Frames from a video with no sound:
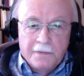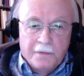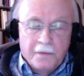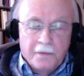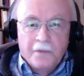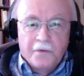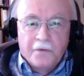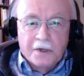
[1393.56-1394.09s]

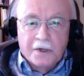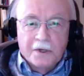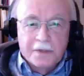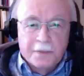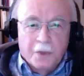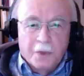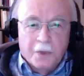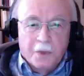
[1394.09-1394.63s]
first book
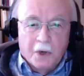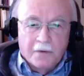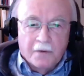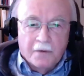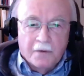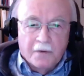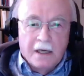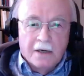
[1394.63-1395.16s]
from
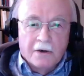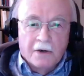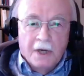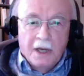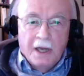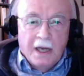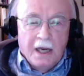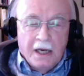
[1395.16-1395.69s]
that year,
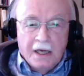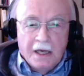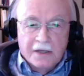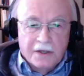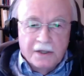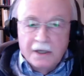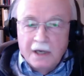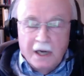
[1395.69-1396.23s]
he
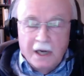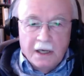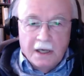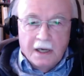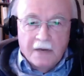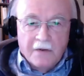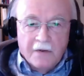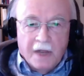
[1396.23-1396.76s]
doesn't
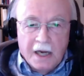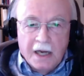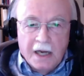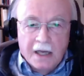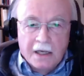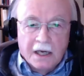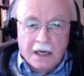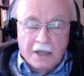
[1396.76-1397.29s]
give any
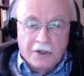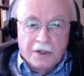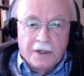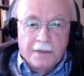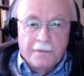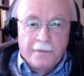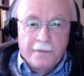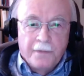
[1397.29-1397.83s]
indication,
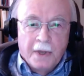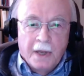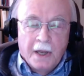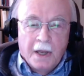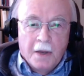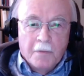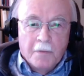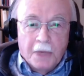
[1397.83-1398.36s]

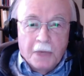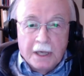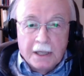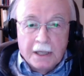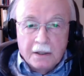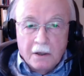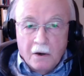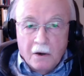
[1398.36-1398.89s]
but
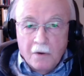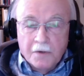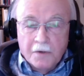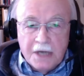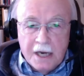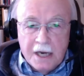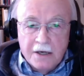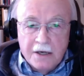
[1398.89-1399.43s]
over
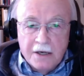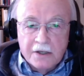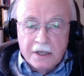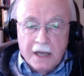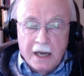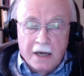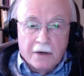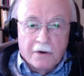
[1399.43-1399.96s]
ten years
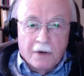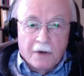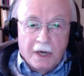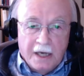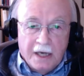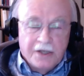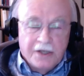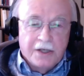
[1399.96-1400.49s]
later, he's
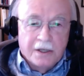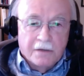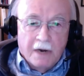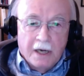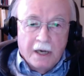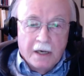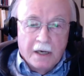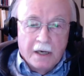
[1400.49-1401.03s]
still
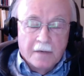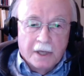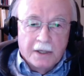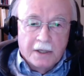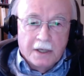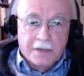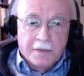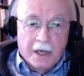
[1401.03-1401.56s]
writing about the
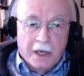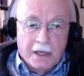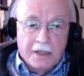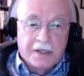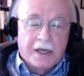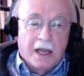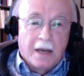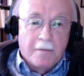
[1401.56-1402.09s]

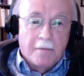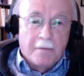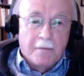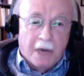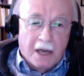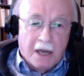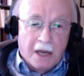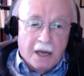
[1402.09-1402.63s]
Ismailis. And by
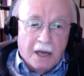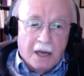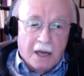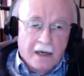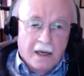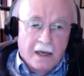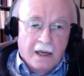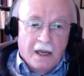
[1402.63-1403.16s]
then,
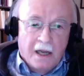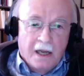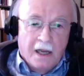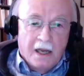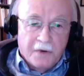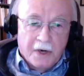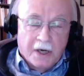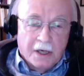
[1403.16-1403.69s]
it's
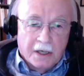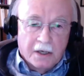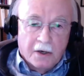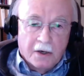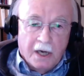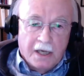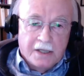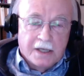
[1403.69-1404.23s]
very clear,
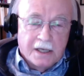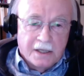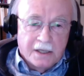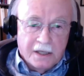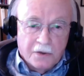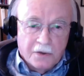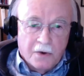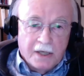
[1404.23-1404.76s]
and he says
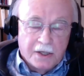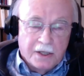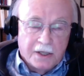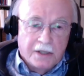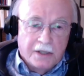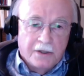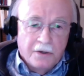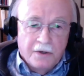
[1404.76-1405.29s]
it twice
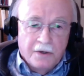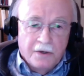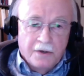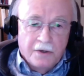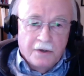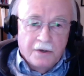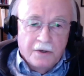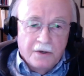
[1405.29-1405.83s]
in two different
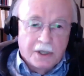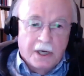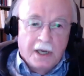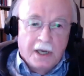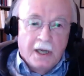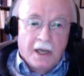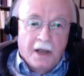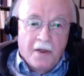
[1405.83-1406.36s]
books,
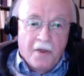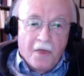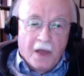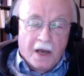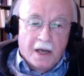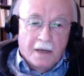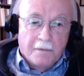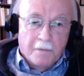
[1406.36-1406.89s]

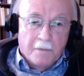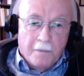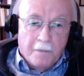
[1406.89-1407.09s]
that